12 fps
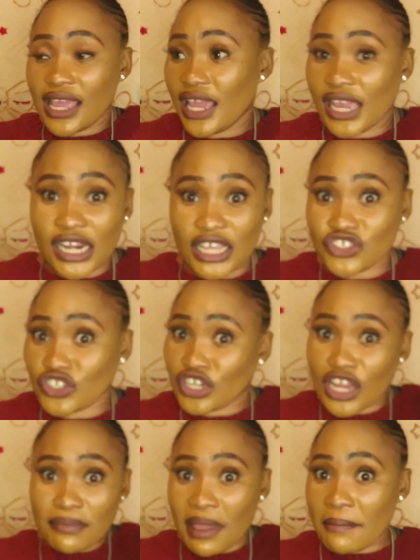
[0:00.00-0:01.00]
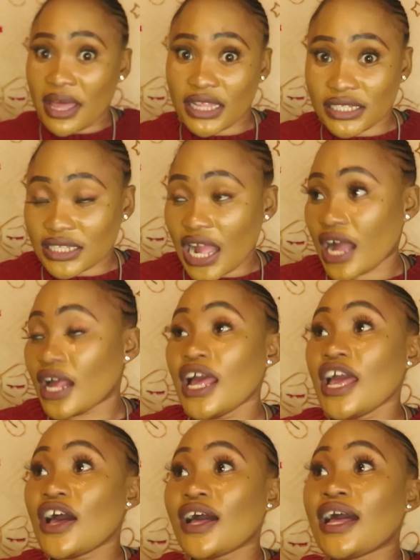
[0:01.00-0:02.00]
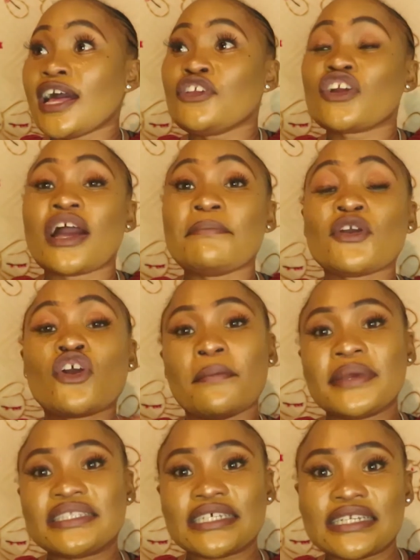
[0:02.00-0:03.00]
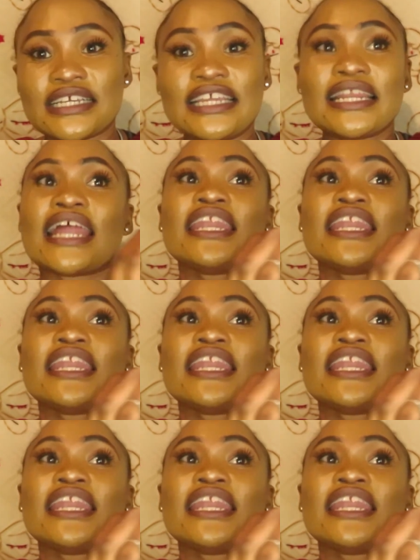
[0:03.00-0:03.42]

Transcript: English, not my mother's tongue. You can't be committed in